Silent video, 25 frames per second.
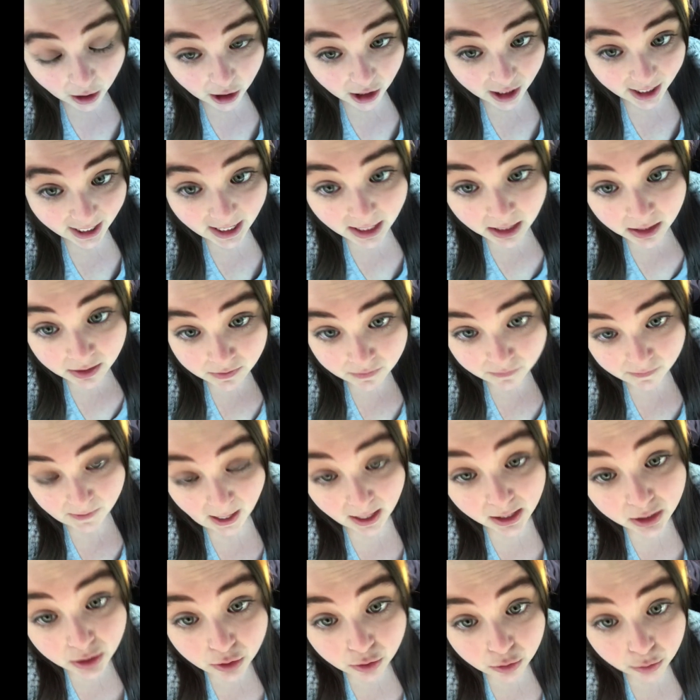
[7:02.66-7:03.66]
are
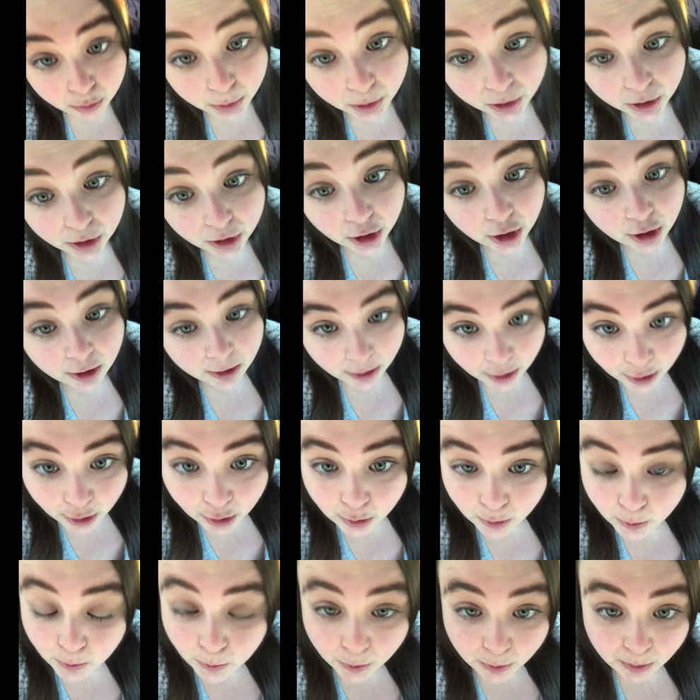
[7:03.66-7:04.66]
invaluable,
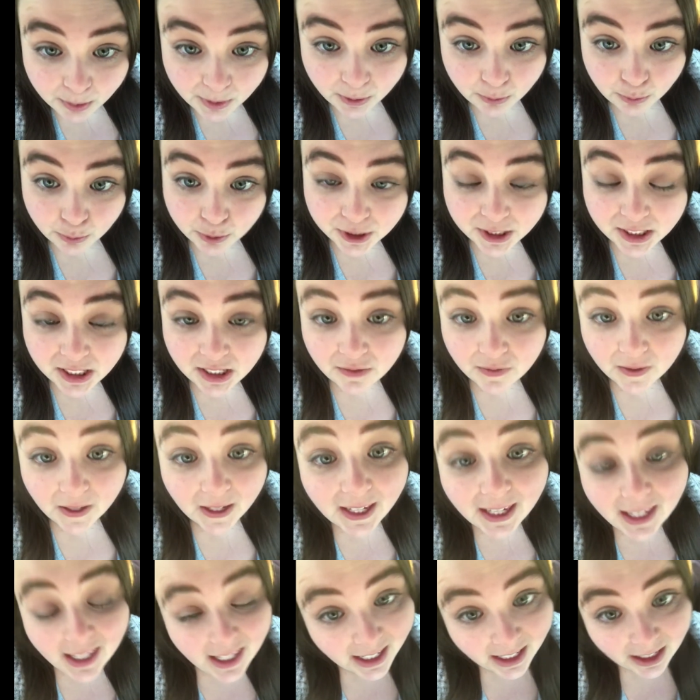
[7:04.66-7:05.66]
you will be
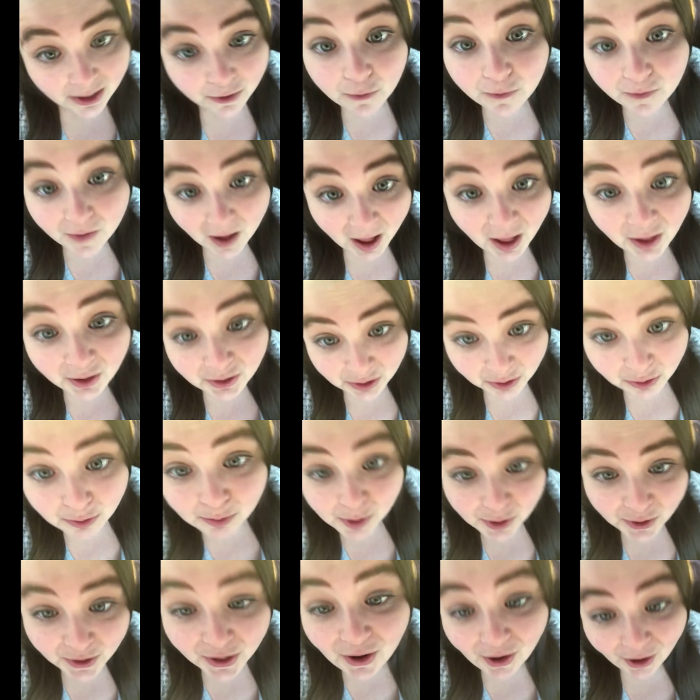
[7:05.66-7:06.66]
receiving
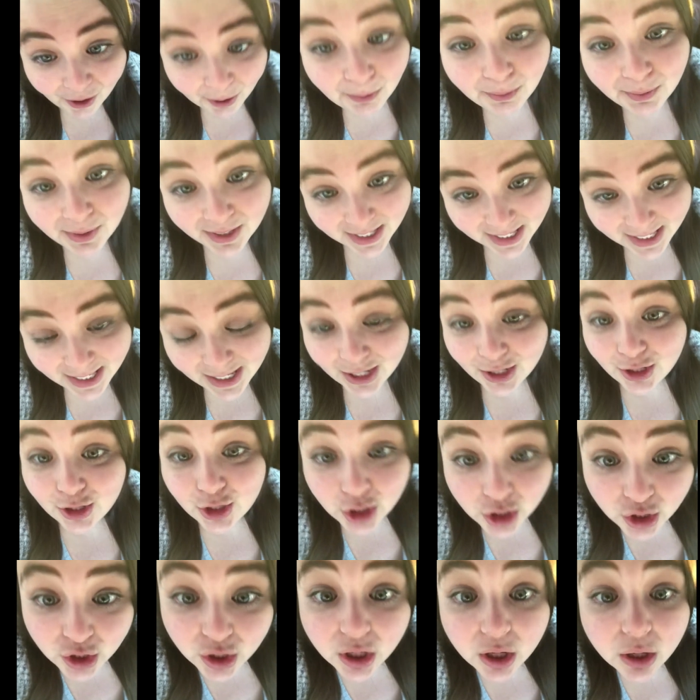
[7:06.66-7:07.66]
invaluable
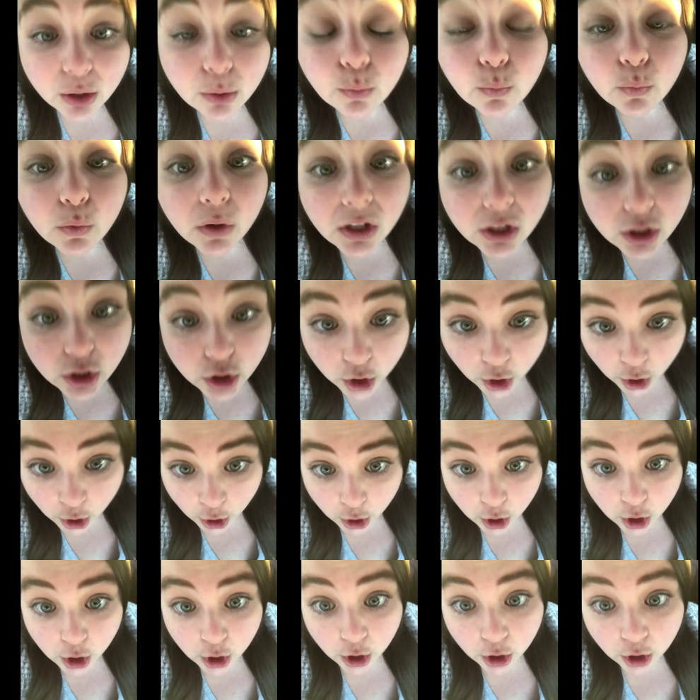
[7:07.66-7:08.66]
compensation in
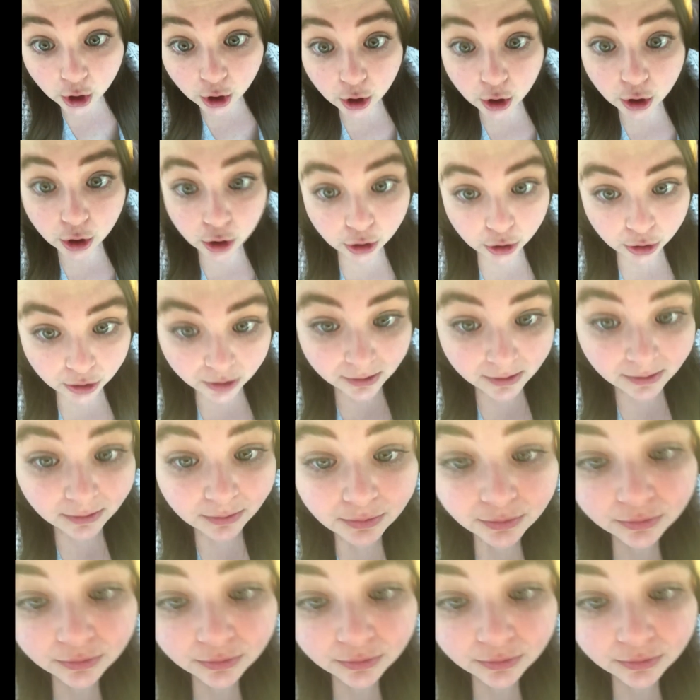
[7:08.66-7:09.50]
return.